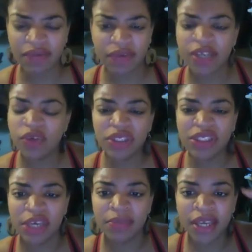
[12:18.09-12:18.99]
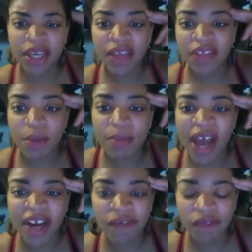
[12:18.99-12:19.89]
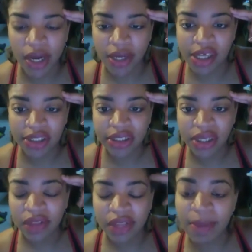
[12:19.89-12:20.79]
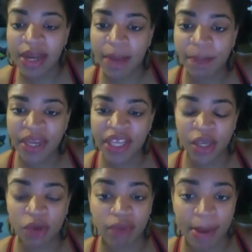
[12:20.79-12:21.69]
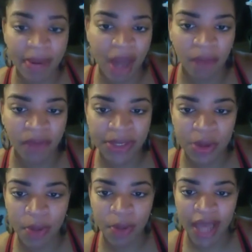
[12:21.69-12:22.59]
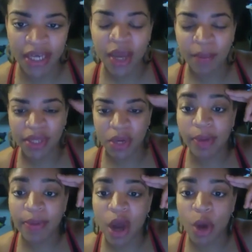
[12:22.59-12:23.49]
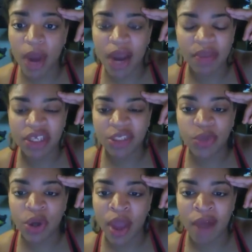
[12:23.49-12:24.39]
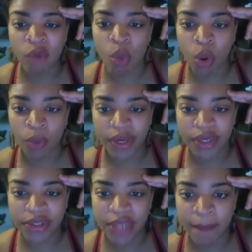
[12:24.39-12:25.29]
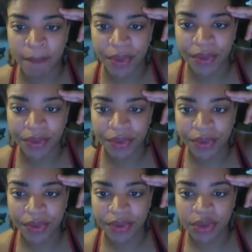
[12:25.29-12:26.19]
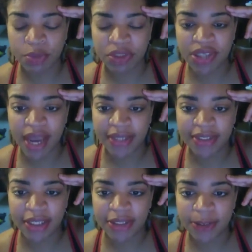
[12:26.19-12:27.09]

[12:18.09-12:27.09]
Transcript: They're doing the same thing. They're mind fucking us. They may not be in here raping our physical body, but they're raping our mind because we don't have warriors up to protect us.